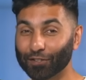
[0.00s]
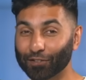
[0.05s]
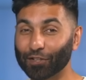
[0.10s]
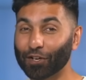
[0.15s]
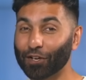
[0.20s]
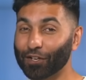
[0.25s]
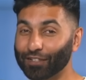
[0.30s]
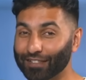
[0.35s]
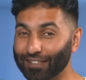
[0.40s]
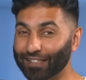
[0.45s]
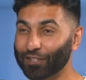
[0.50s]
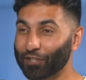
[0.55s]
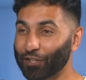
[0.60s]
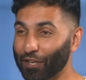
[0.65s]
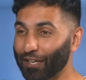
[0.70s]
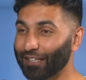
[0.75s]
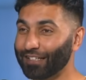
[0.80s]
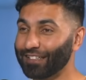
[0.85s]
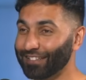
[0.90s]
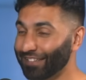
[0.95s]
third this
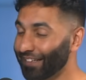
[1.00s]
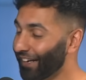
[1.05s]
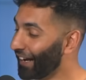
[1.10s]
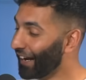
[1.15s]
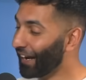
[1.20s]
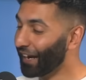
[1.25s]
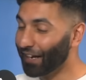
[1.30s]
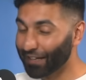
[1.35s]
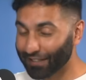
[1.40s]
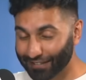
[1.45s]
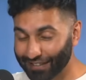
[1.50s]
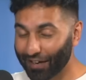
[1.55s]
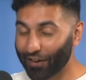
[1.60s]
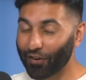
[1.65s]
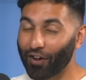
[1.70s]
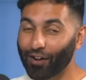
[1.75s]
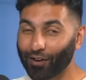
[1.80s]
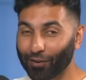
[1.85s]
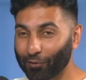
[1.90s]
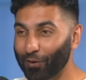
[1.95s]
year, there
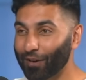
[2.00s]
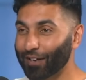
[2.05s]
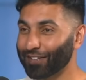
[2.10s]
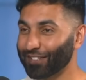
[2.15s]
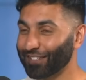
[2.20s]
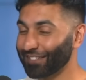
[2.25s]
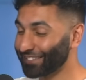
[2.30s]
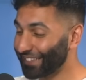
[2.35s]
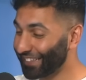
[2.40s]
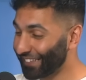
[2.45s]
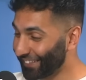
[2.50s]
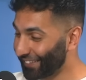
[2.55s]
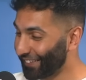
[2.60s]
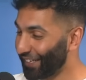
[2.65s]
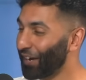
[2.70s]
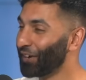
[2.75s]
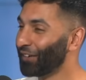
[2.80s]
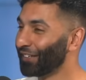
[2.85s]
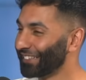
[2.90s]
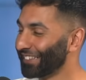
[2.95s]
are questions that
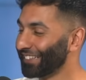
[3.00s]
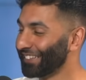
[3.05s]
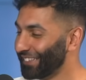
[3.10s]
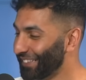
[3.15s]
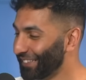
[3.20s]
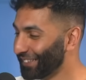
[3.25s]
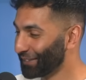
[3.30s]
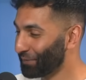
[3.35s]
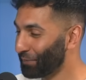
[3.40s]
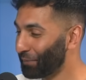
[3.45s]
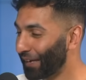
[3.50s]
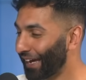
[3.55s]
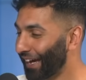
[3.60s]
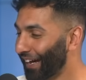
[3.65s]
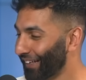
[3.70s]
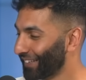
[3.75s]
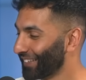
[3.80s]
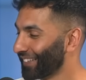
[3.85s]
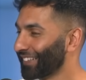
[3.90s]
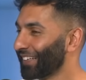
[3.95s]
seriously need to be
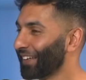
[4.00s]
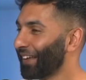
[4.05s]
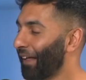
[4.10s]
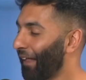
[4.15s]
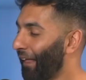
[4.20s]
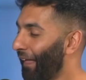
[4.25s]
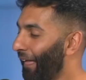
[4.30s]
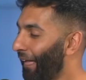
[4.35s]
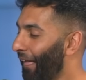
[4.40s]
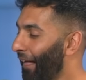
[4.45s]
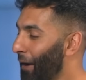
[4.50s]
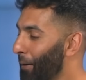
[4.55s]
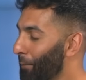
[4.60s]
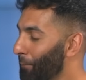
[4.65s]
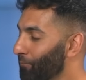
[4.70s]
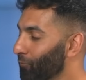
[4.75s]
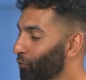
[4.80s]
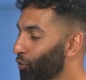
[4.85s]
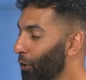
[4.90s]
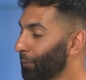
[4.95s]
asked.
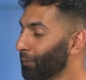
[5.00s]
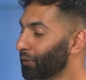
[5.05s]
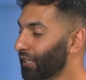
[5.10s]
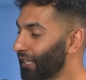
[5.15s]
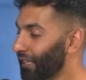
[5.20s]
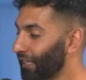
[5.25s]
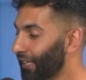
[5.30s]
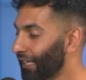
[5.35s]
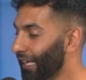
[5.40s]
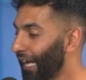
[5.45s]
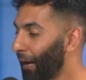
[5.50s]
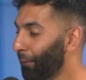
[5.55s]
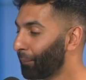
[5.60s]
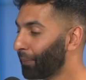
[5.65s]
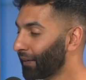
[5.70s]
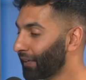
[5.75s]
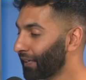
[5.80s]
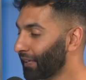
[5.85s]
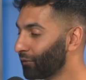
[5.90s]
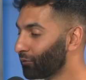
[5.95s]
Group C,
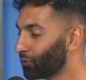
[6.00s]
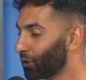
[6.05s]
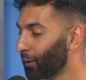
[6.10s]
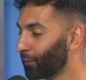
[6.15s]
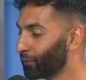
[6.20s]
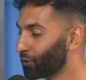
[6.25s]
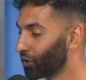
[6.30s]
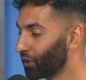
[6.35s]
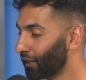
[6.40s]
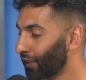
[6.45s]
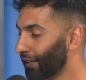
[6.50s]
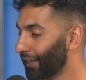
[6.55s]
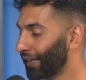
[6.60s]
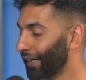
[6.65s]
Napoli, Real Madrid,